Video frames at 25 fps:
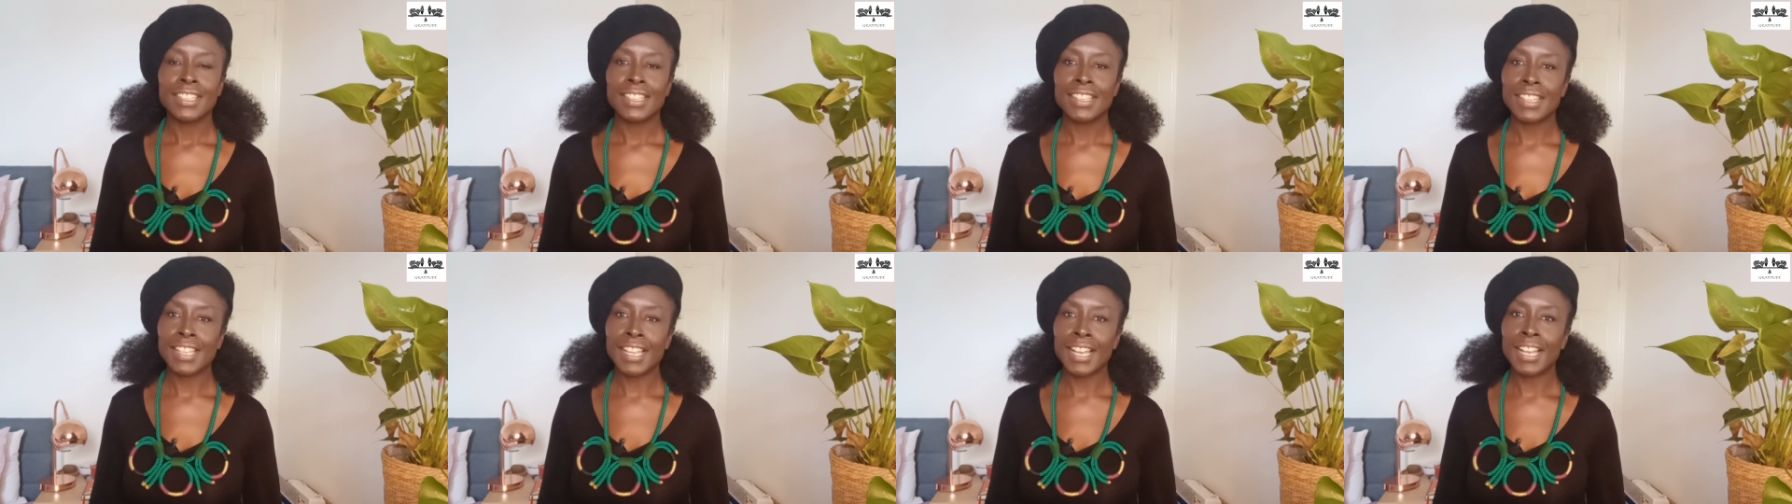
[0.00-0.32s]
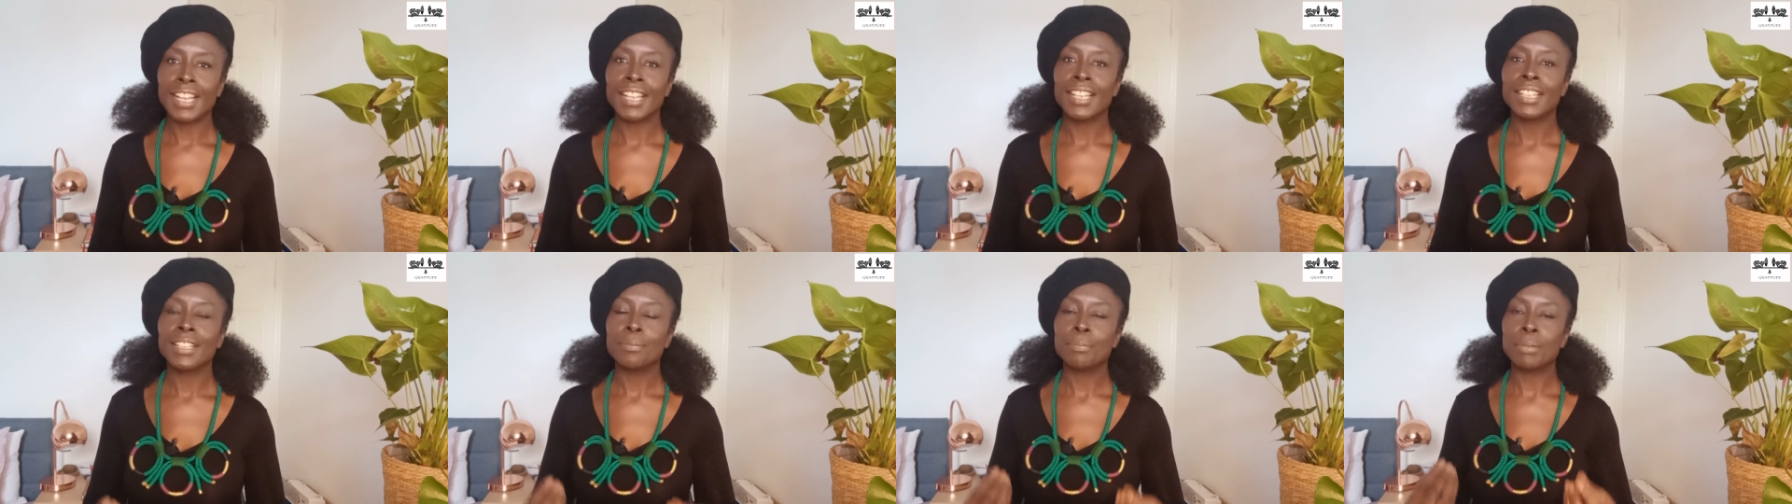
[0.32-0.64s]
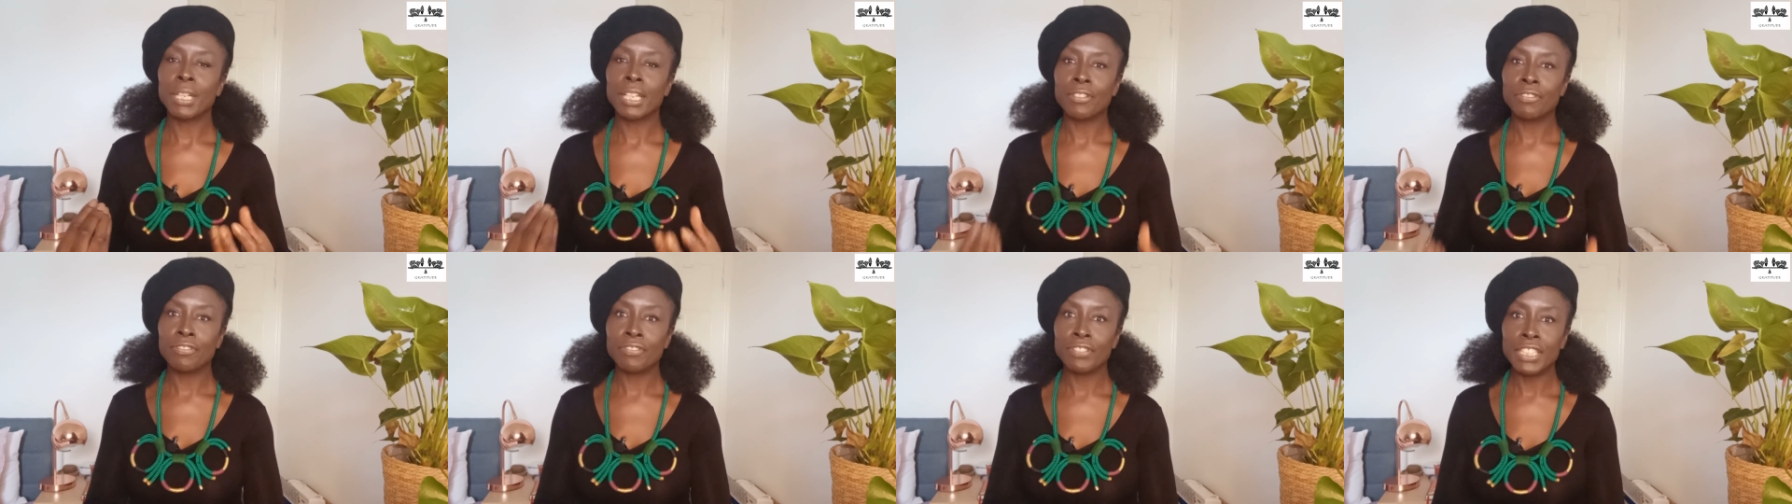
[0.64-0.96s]
that
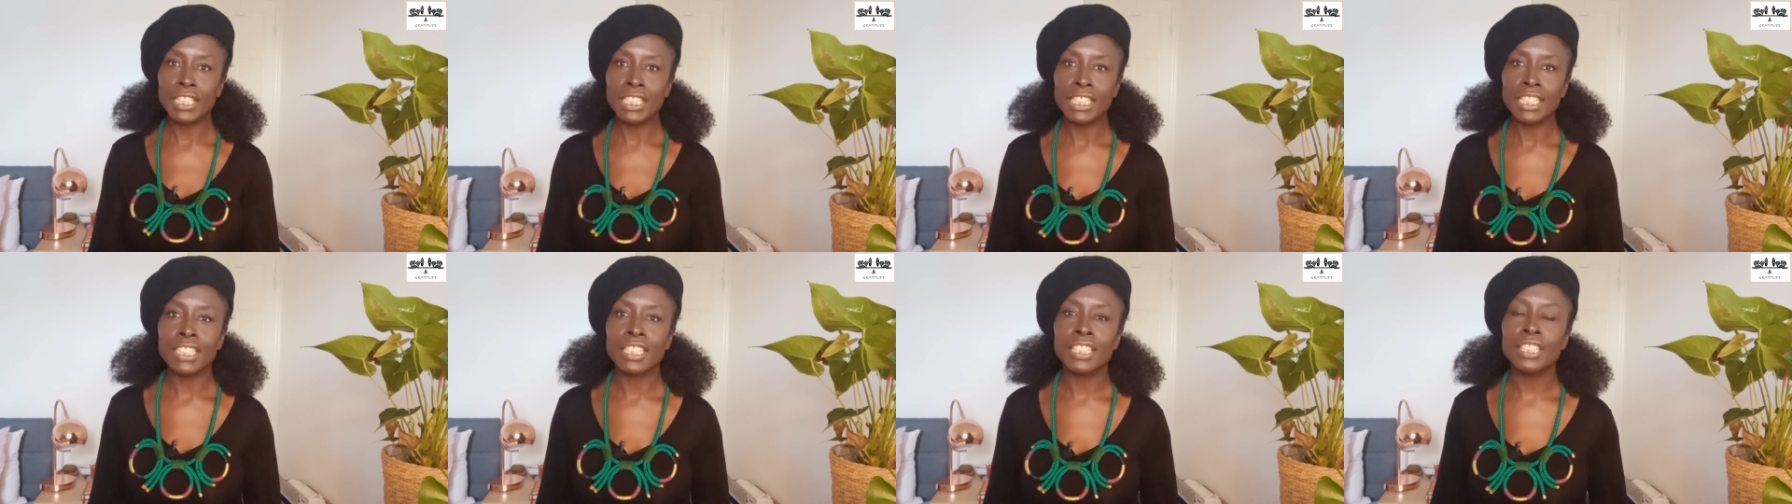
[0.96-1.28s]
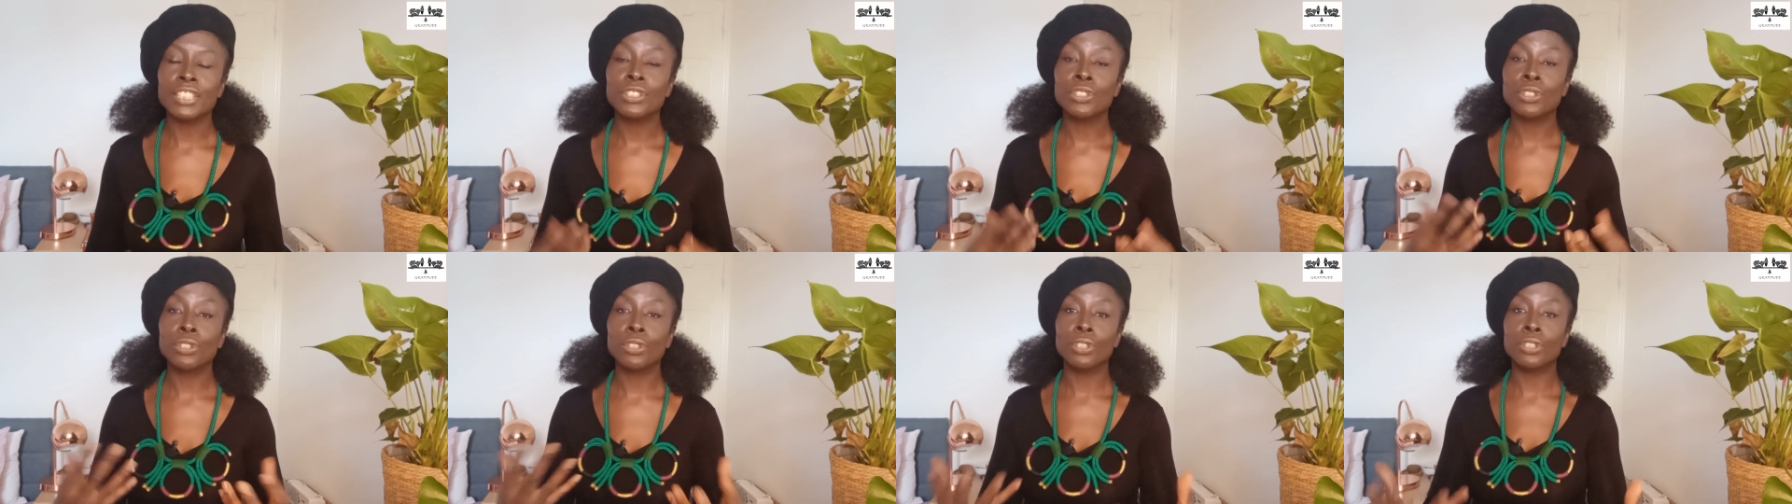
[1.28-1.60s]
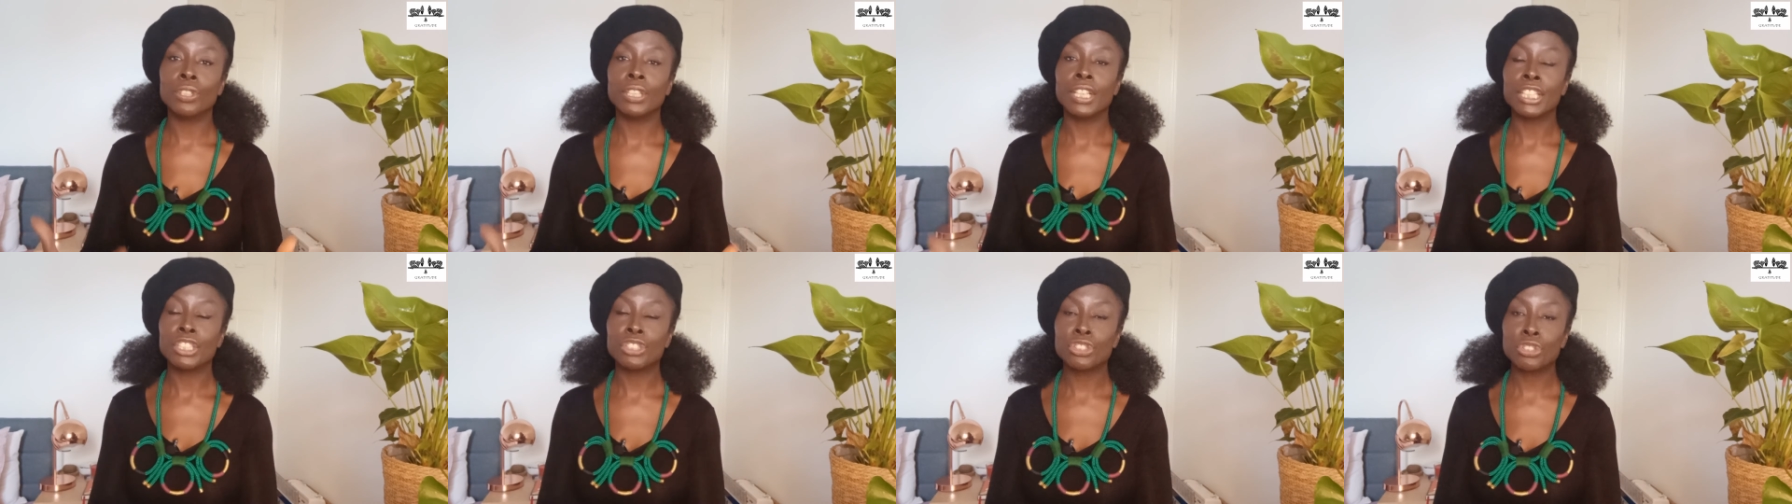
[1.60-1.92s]
by feeling it,
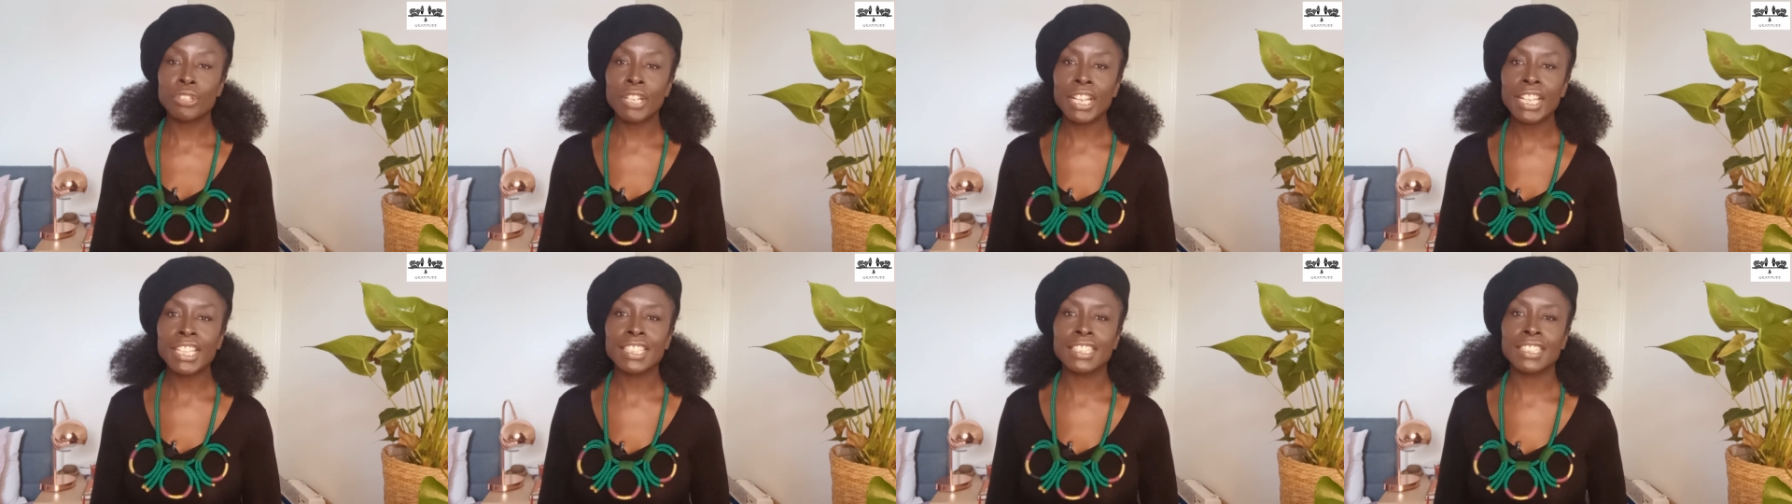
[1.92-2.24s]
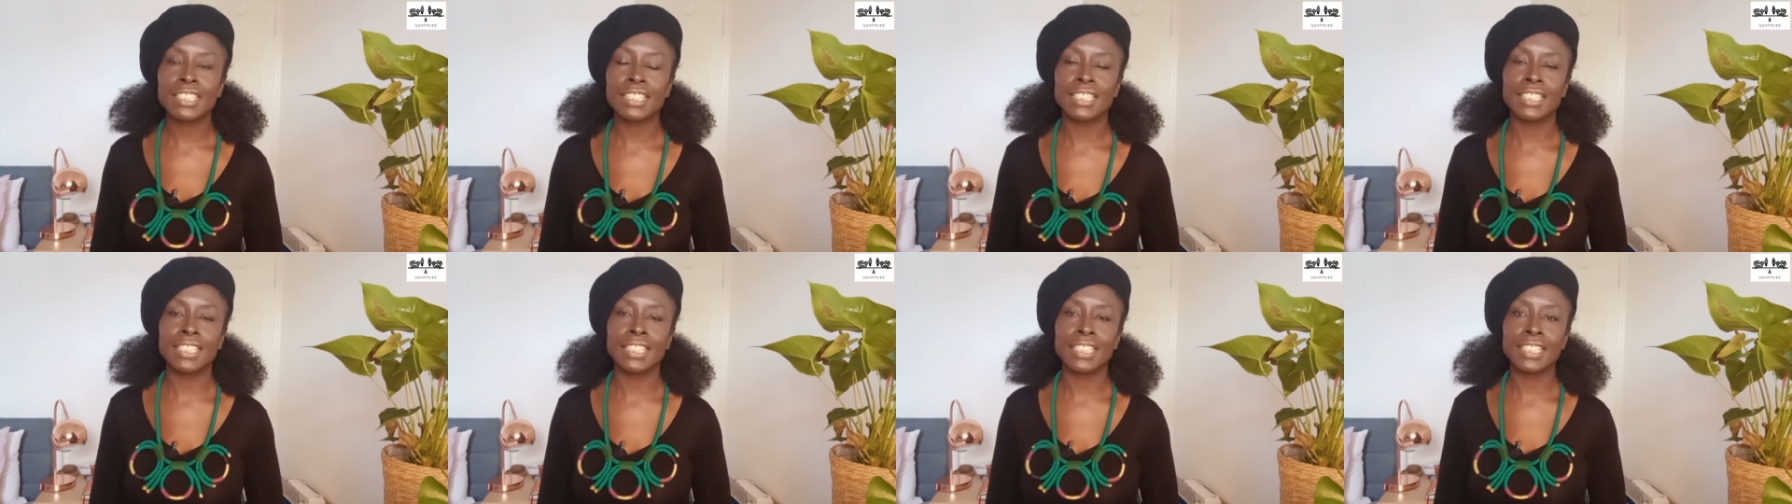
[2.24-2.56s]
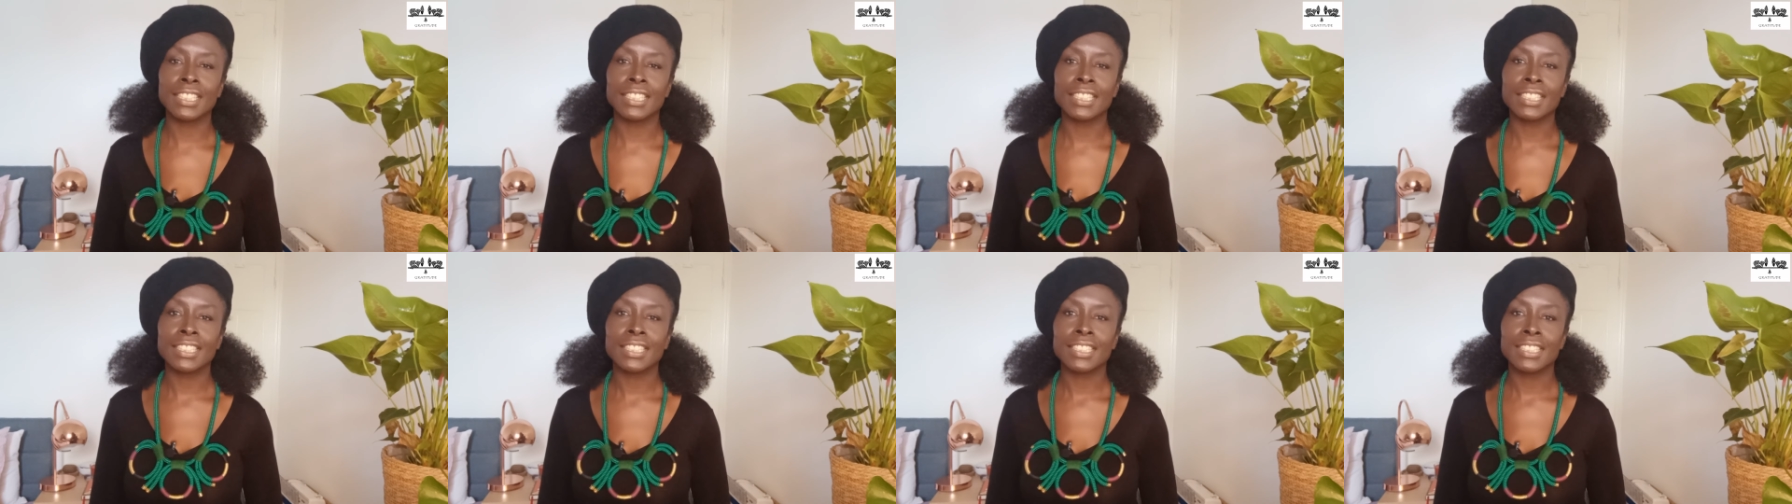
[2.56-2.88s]
you're attracting it.